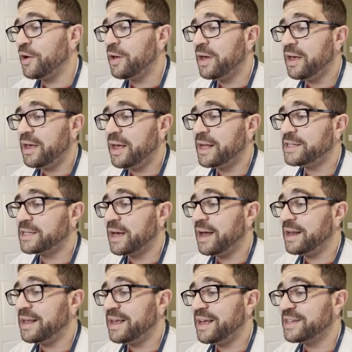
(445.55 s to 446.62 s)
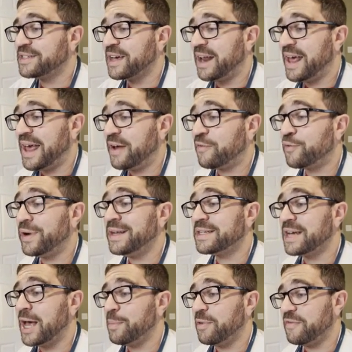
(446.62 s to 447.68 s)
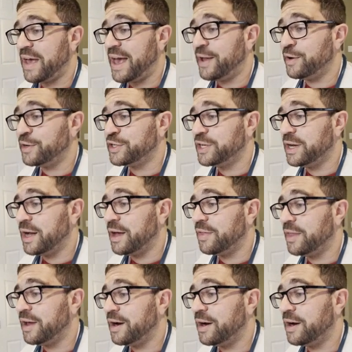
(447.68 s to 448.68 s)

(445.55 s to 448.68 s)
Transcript: it's got every type of energy on there,